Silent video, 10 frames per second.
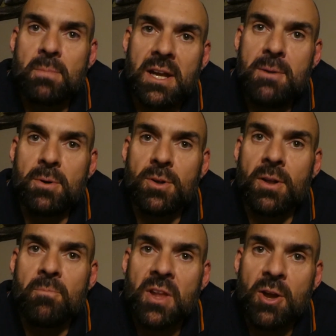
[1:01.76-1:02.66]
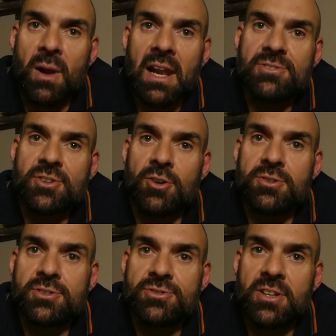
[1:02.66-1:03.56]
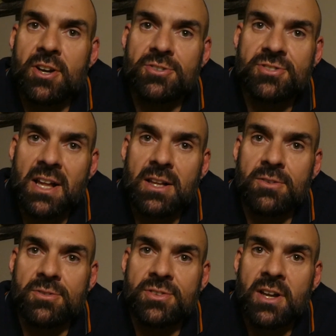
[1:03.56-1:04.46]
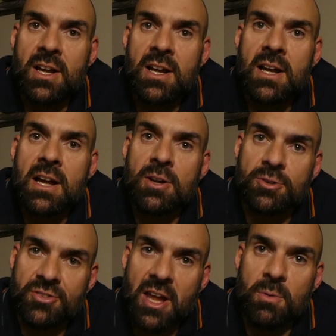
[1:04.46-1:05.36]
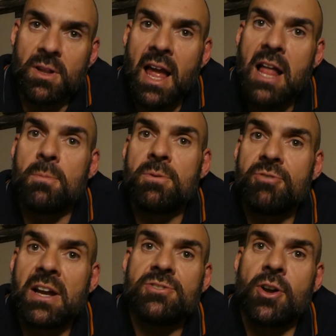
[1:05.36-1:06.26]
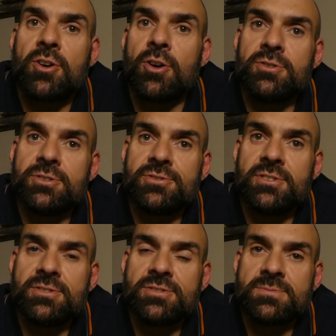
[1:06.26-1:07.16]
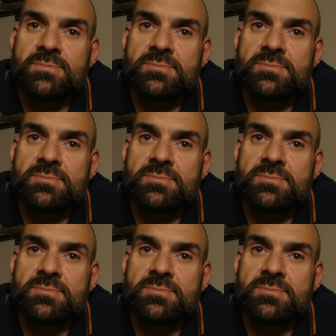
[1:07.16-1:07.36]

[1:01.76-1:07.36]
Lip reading: people who are less conscious than ourselves, because they will help raise our consciousness.